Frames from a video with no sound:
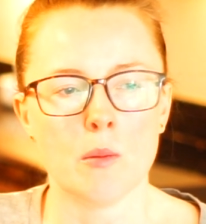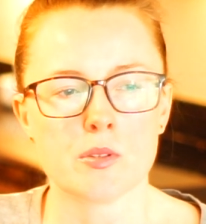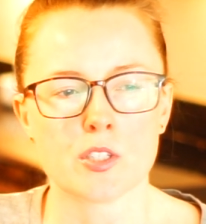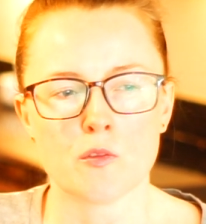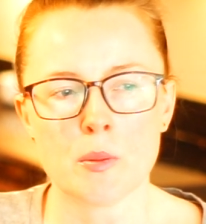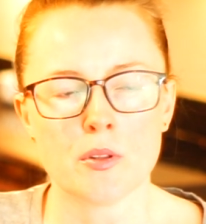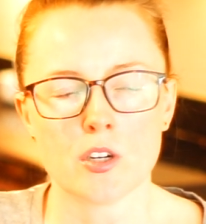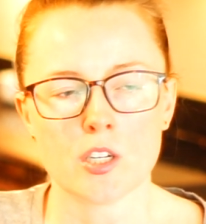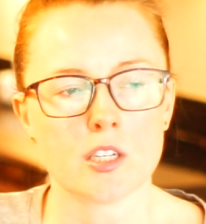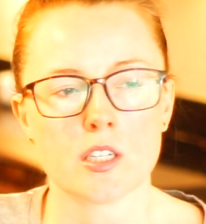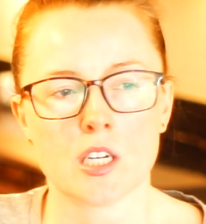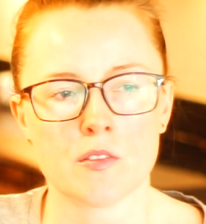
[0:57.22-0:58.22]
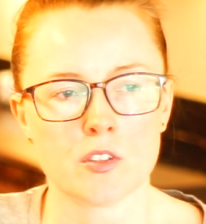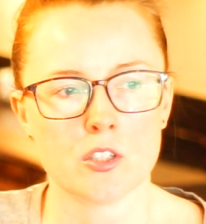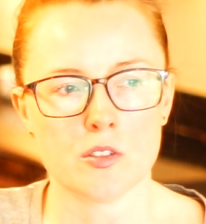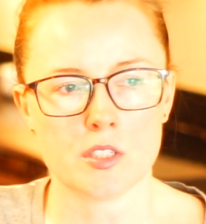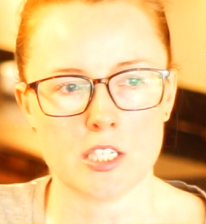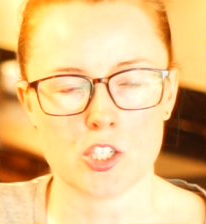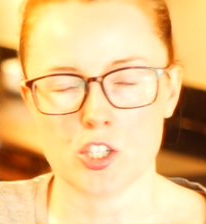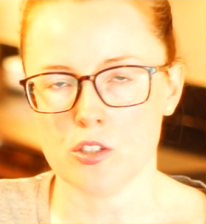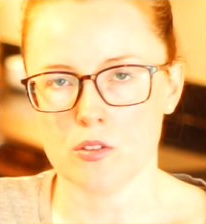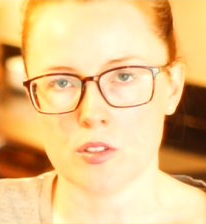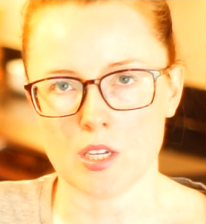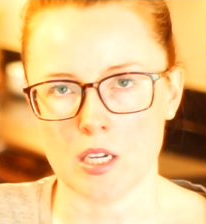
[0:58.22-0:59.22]
So if people aren't going to cover those
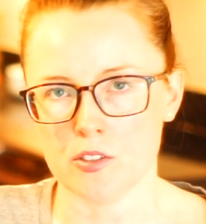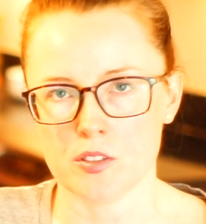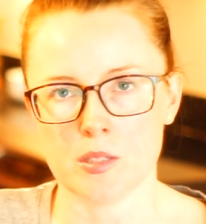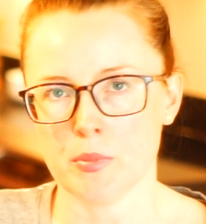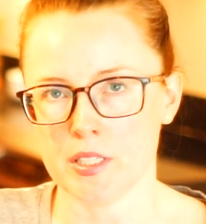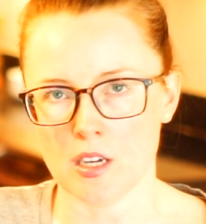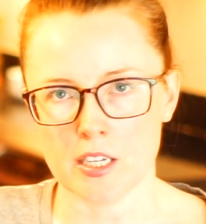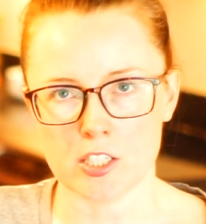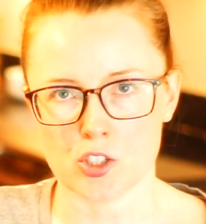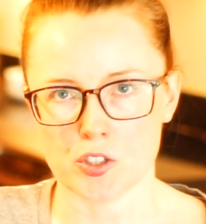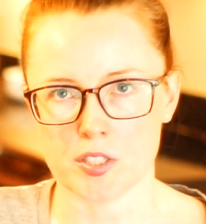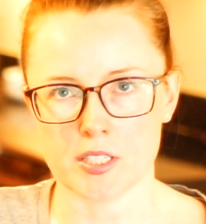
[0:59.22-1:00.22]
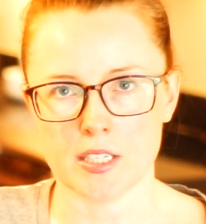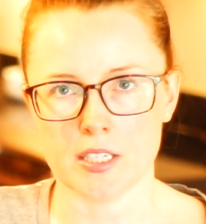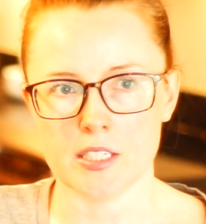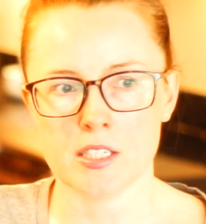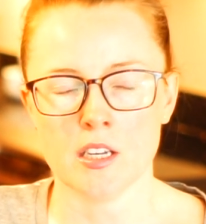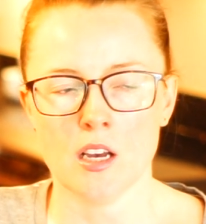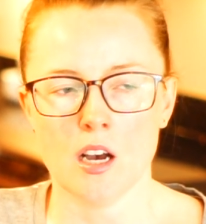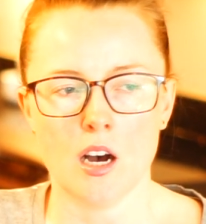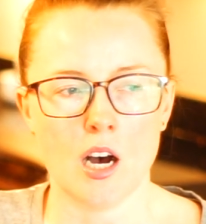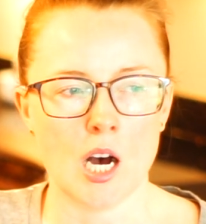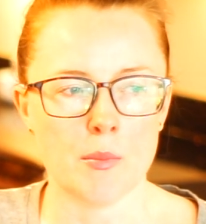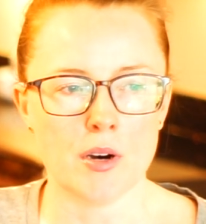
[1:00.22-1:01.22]
issues, I'm just simply not interested.
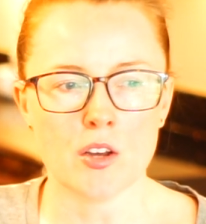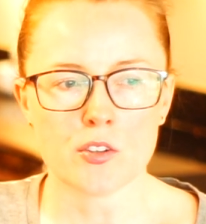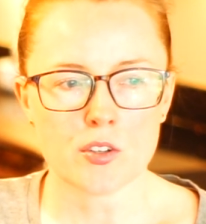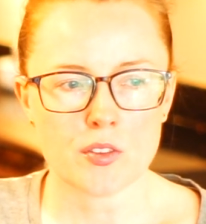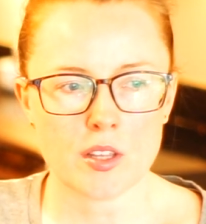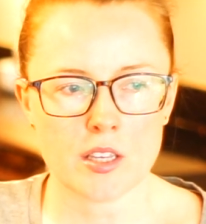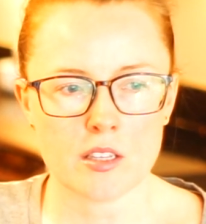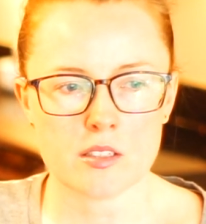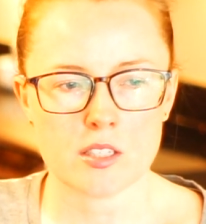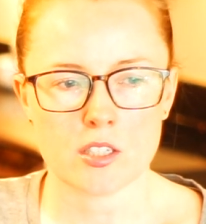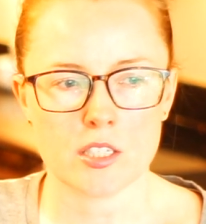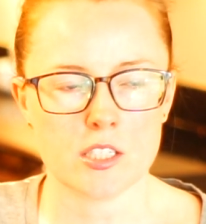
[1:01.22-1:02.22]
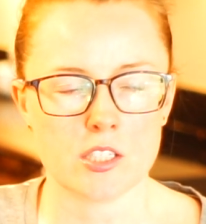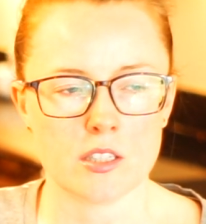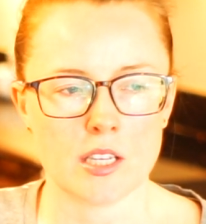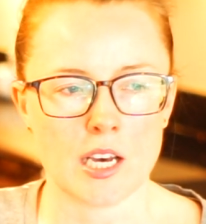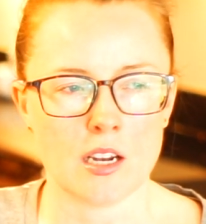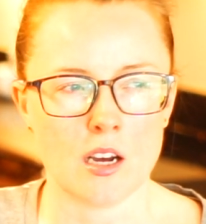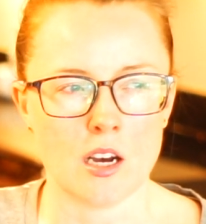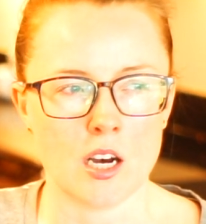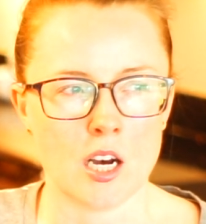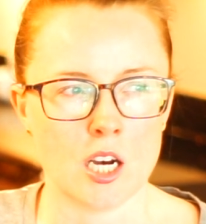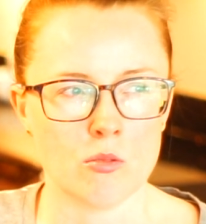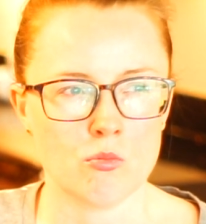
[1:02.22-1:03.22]
Other things that
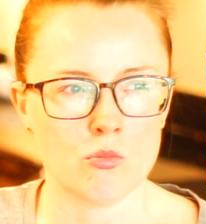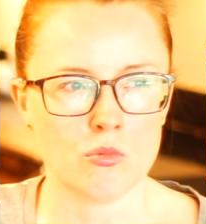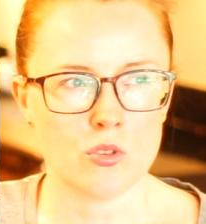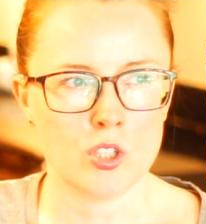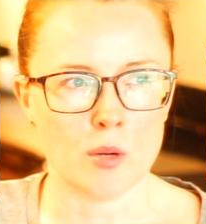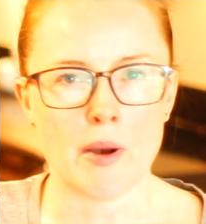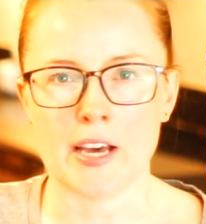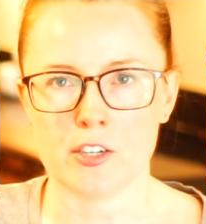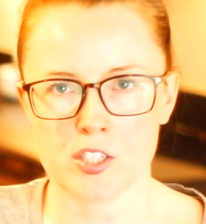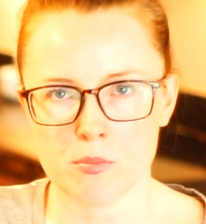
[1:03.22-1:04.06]
are matter